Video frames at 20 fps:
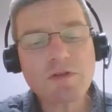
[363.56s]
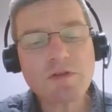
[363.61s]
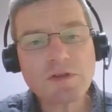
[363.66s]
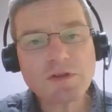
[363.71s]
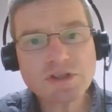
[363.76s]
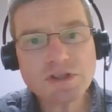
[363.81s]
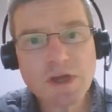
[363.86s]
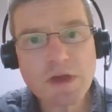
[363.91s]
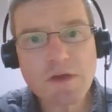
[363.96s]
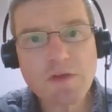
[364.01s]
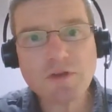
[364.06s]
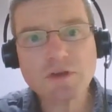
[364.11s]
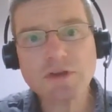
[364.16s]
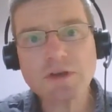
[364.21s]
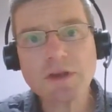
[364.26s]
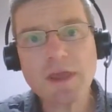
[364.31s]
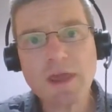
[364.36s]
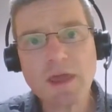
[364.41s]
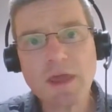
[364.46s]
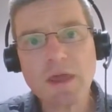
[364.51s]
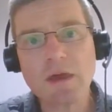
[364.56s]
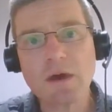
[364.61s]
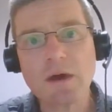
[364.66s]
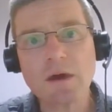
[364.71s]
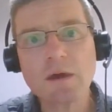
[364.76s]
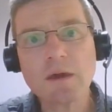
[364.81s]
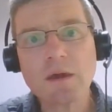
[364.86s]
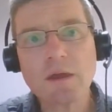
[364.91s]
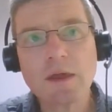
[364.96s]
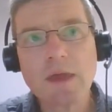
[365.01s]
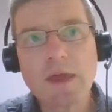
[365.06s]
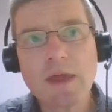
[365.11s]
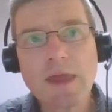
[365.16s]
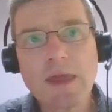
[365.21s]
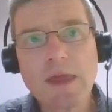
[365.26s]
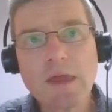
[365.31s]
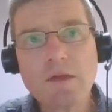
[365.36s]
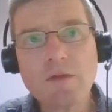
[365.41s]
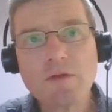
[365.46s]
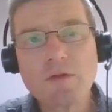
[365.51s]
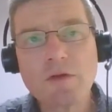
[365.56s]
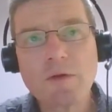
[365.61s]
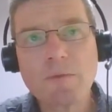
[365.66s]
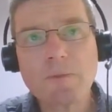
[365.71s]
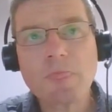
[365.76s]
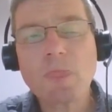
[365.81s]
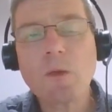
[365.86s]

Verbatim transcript: suggestion here is,